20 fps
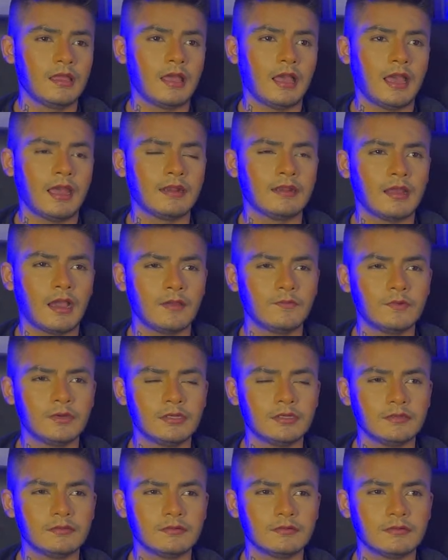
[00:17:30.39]
And I
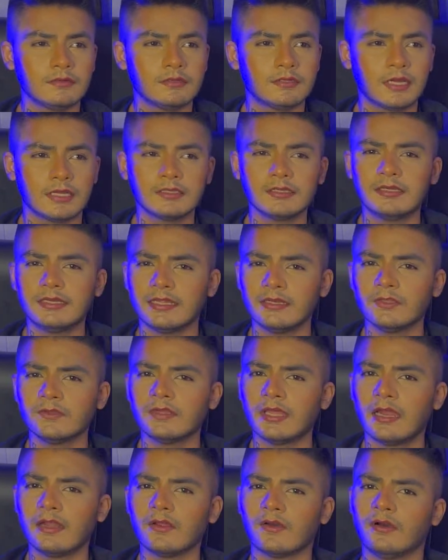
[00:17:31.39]
would rather tell you
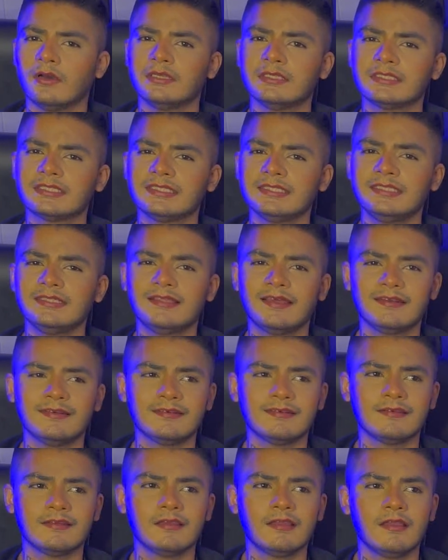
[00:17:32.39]
that honestly
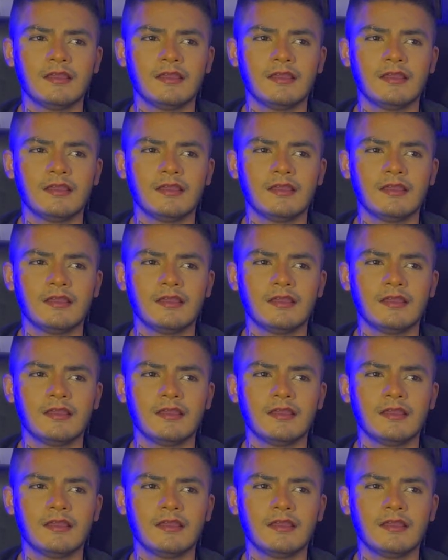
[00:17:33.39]
than